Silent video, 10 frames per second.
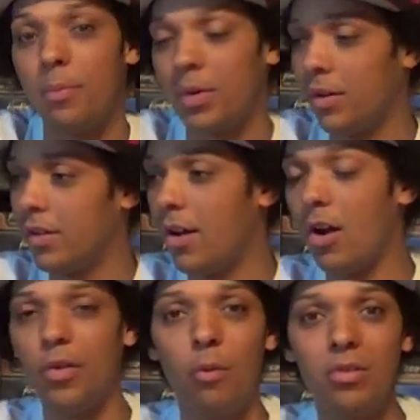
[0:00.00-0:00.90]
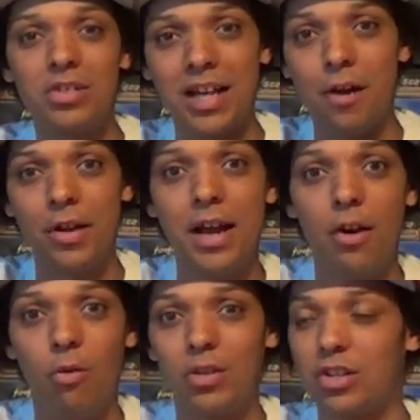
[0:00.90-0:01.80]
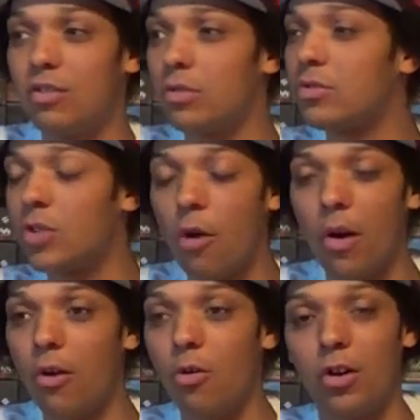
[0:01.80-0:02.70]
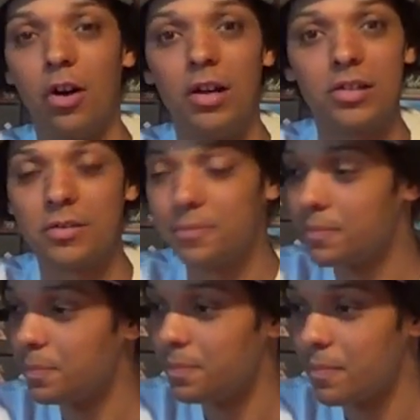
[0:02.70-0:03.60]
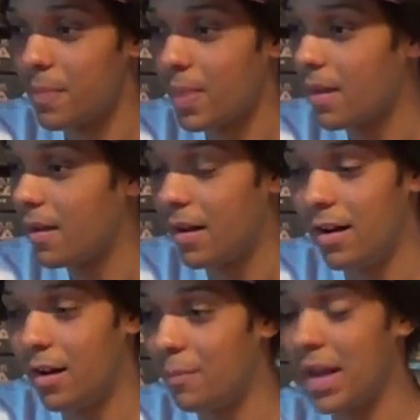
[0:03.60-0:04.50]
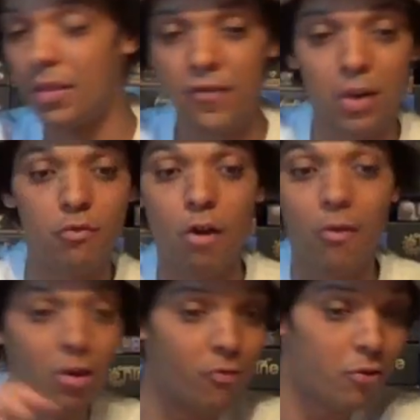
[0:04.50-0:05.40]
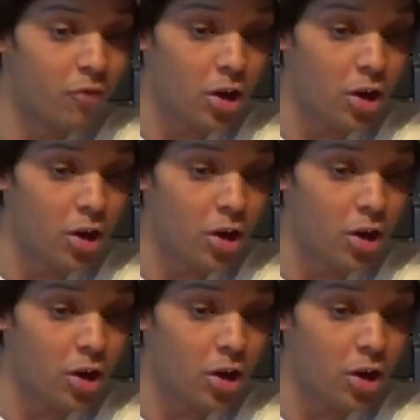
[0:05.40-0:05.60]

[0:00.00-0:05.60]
up. Unlike the ones down here who are just so unorganised. Um, yeah, they fill up row, one